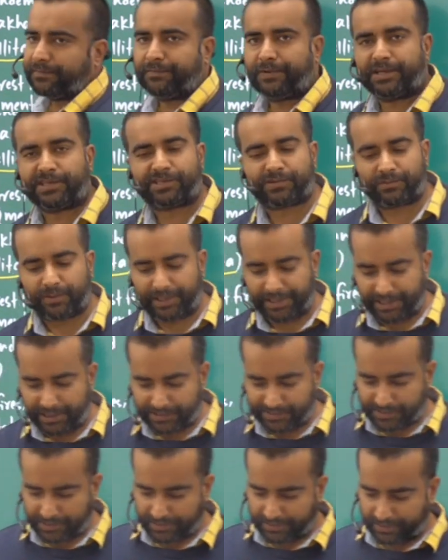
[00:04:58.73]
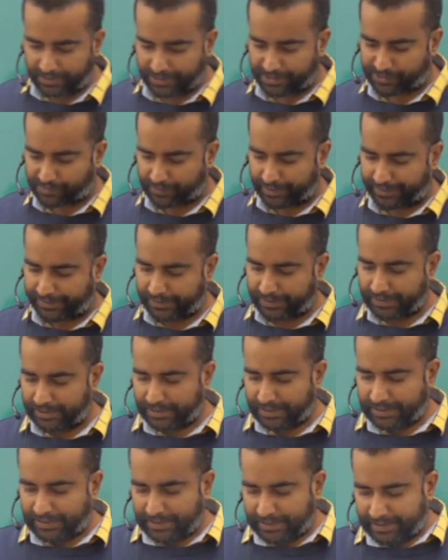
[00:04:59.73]
first one is this one.
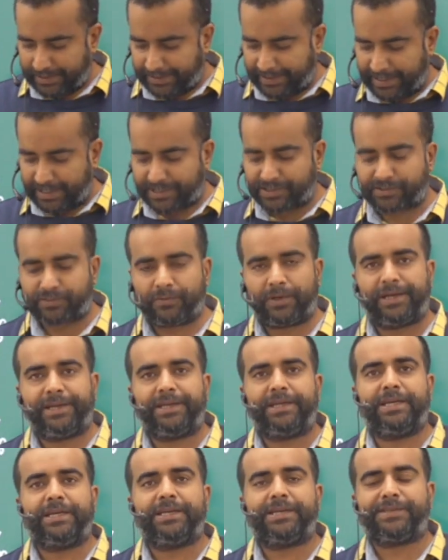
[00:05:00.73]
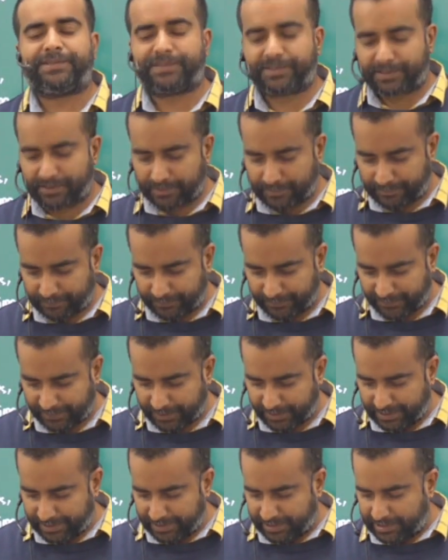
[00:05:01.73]
Next one is
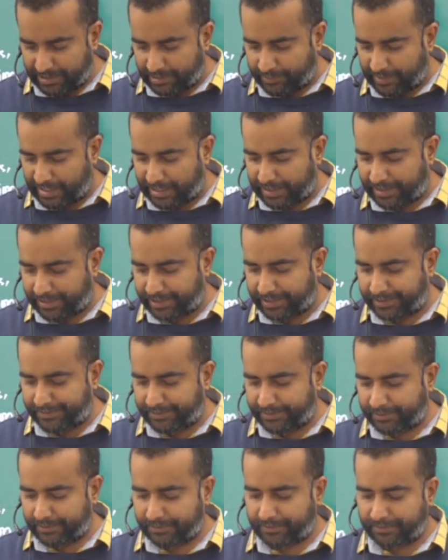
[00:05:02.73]
Himalayan